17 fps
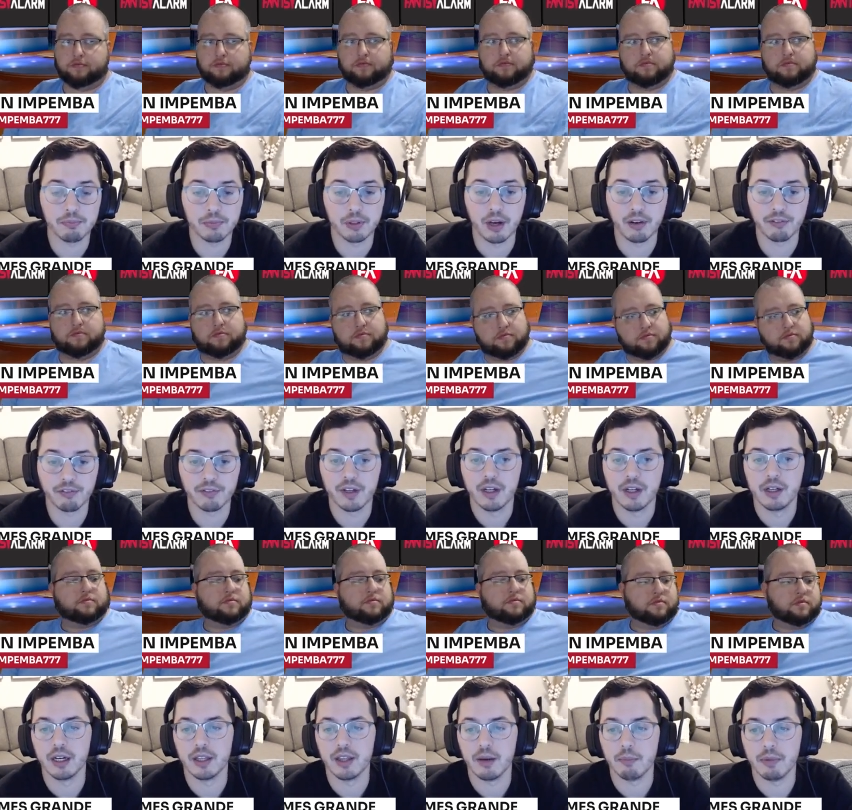Speaker 1: tough.
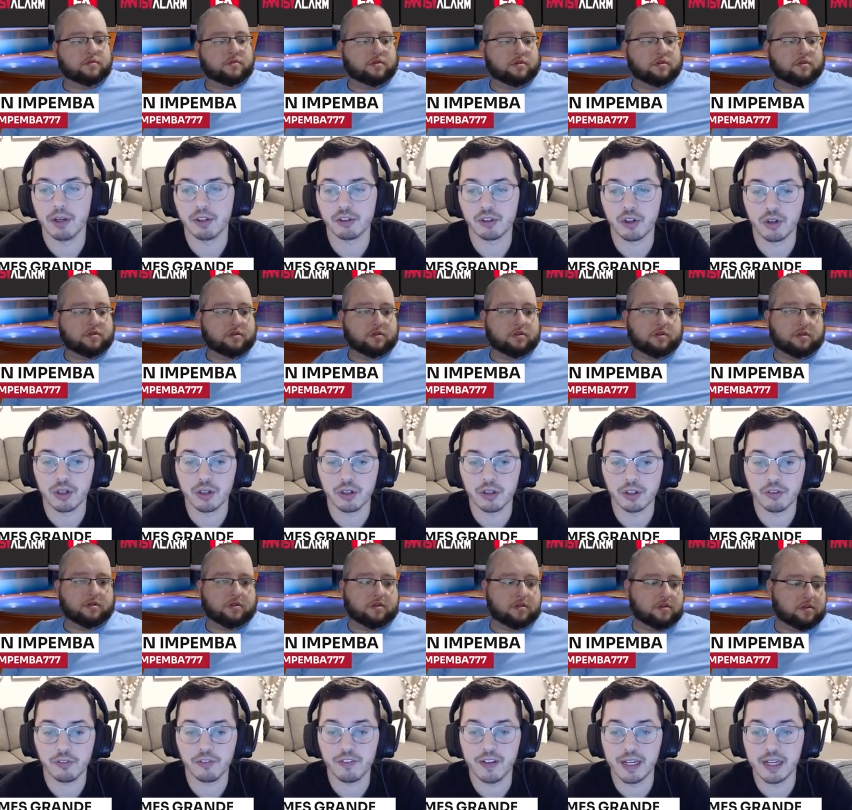And then Minnesota,
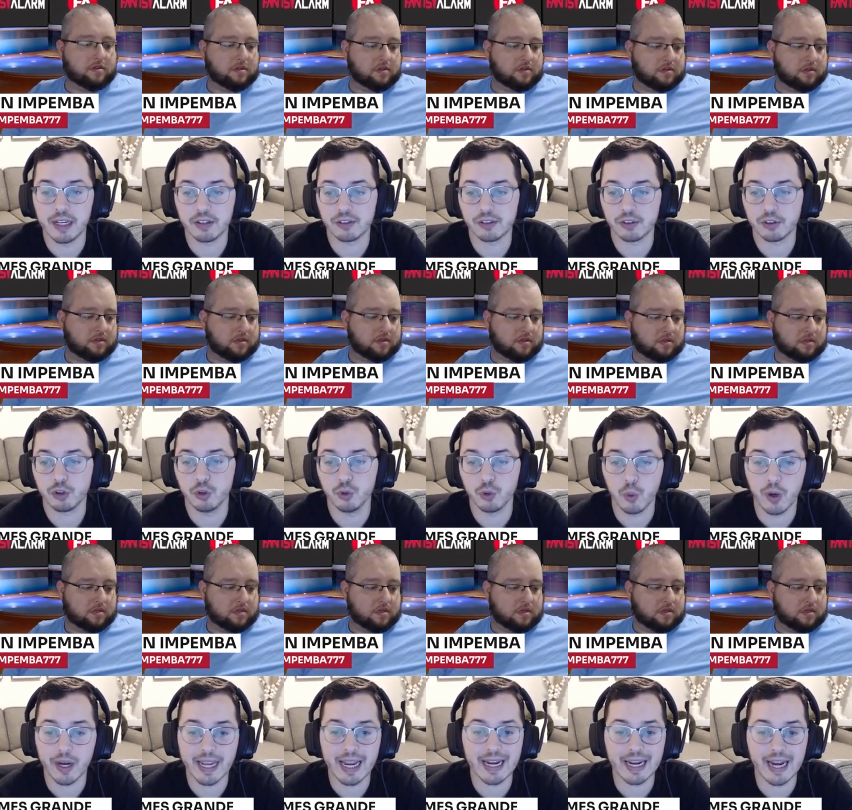Phoenix,
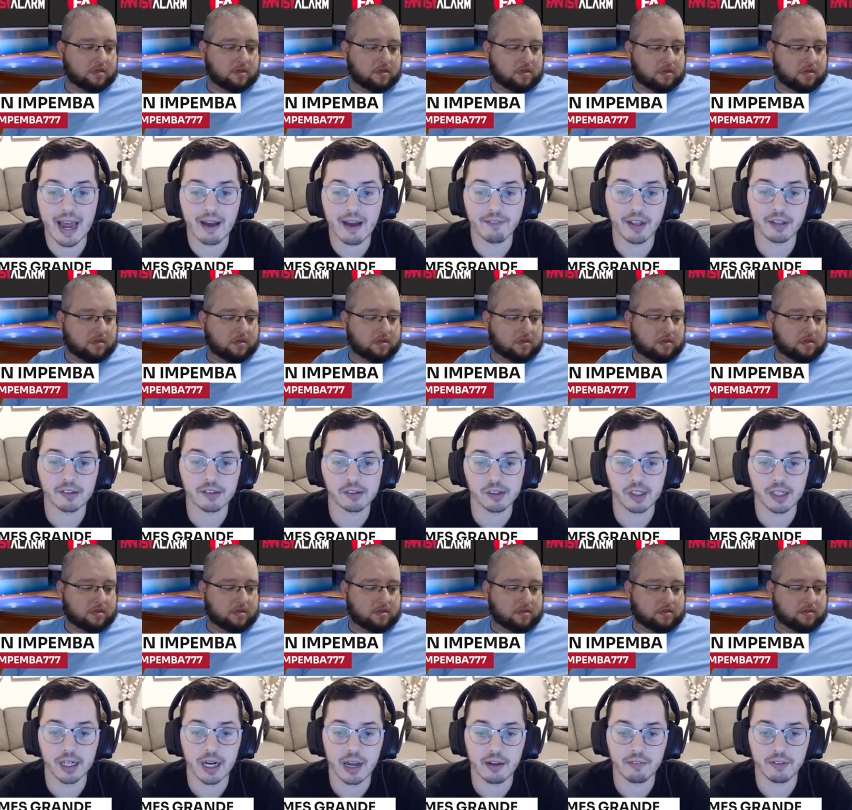228 and a half. That's a slate
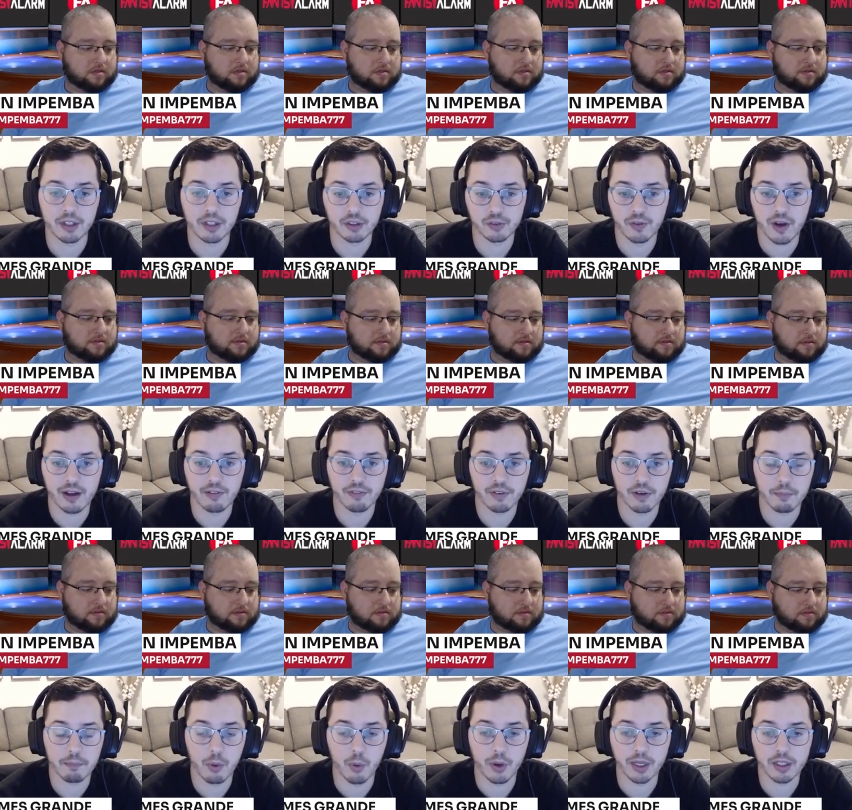high. Phoenix five
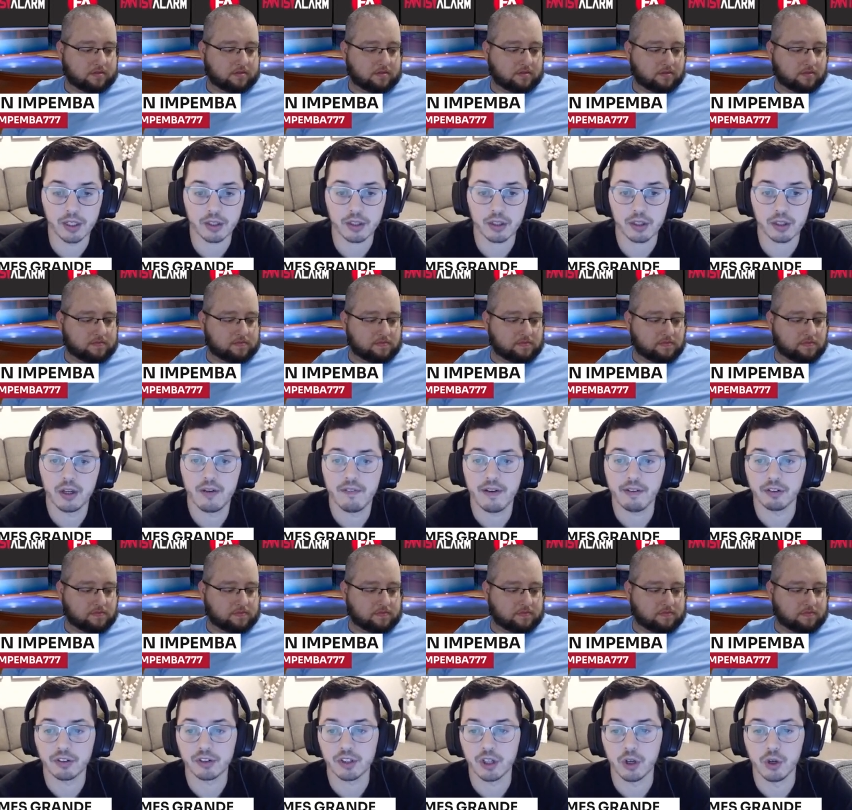point
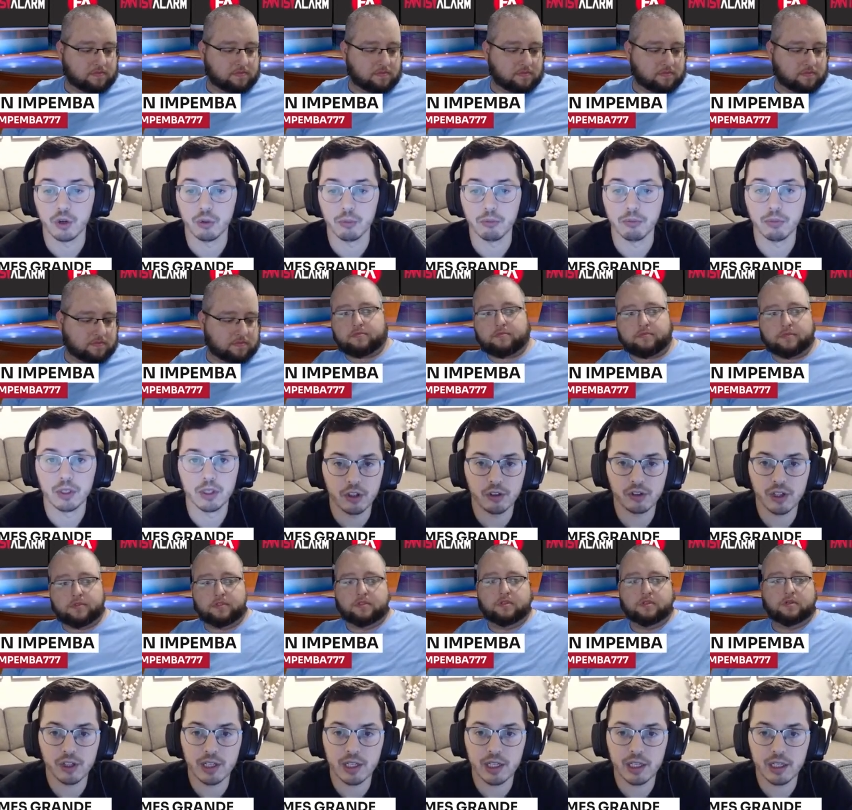favorites at home. Did you
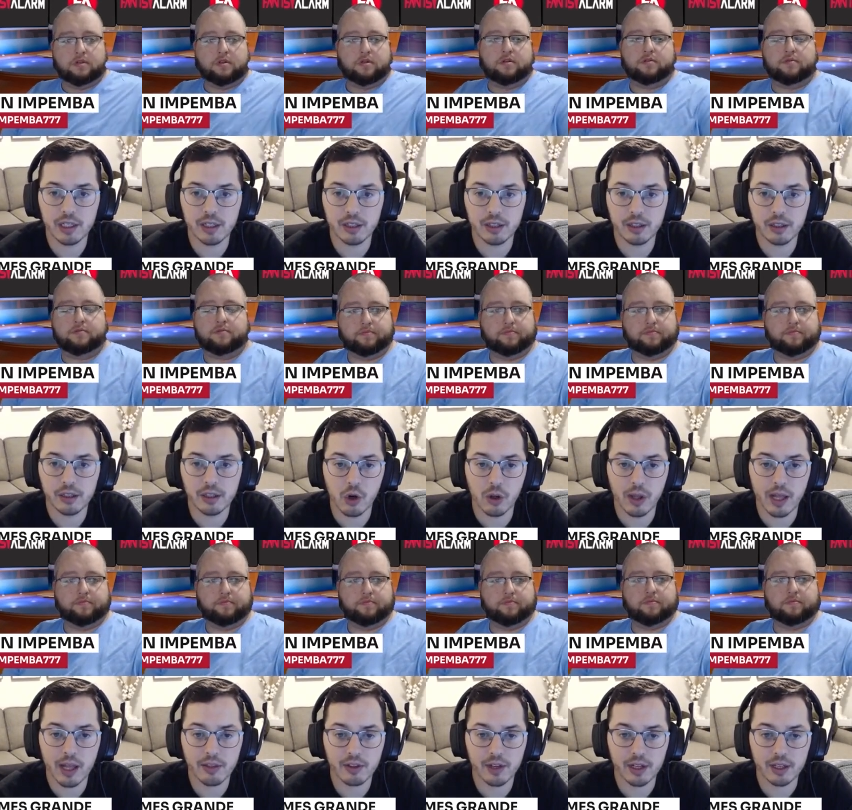see Cole
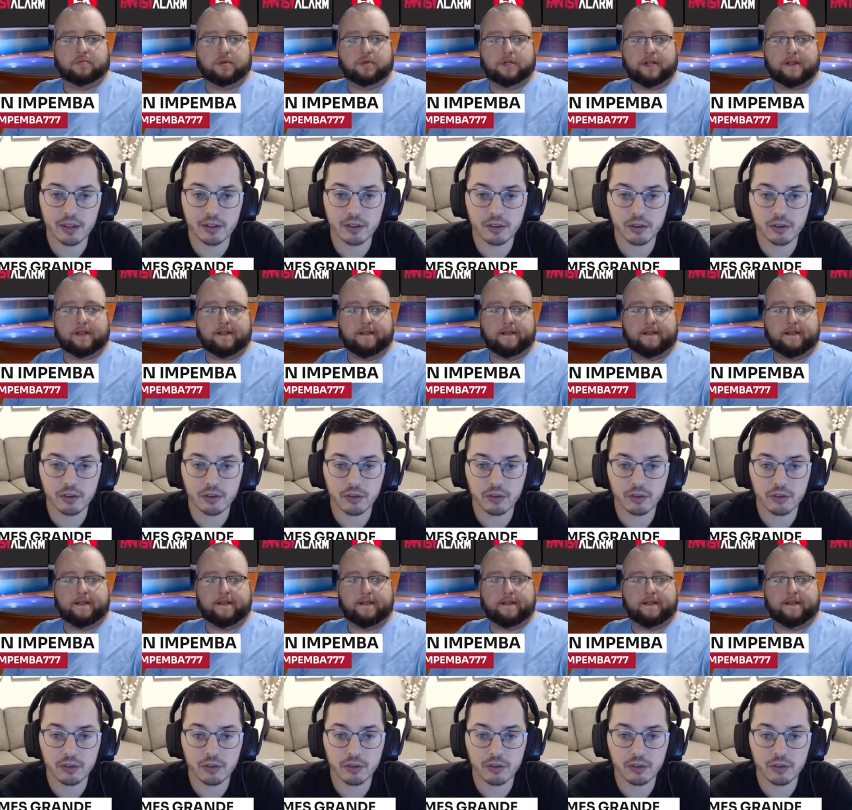Anthony